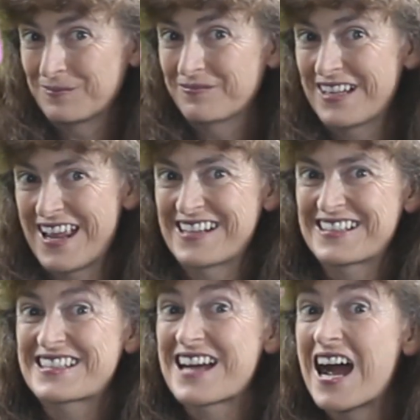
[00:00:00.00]
let's
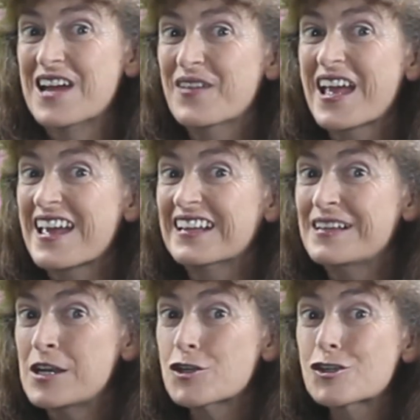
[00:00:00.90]
dive
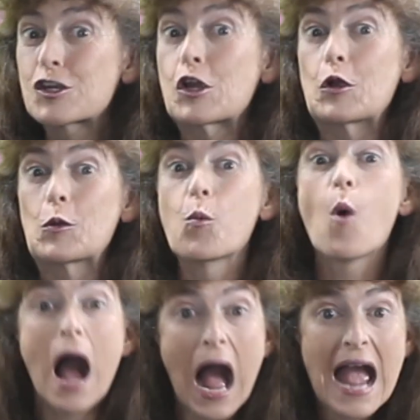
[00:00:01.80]
in to
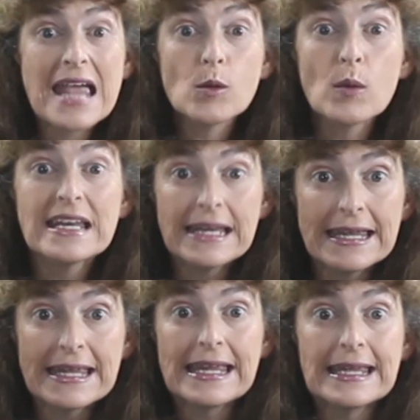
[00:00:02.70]
why we
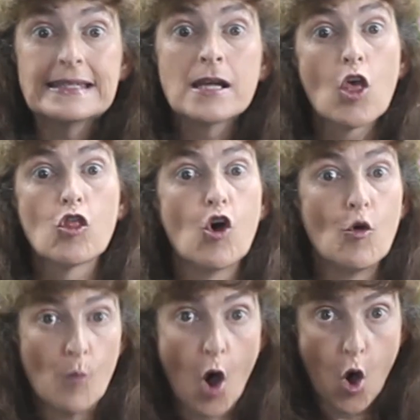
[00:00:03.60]
need the
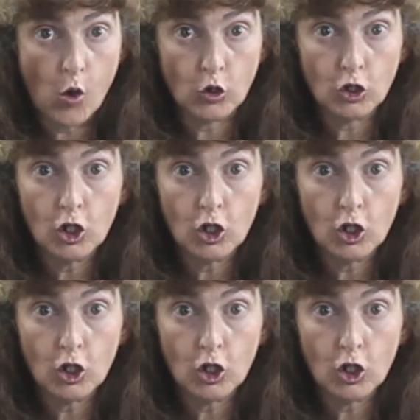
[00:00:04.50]
mole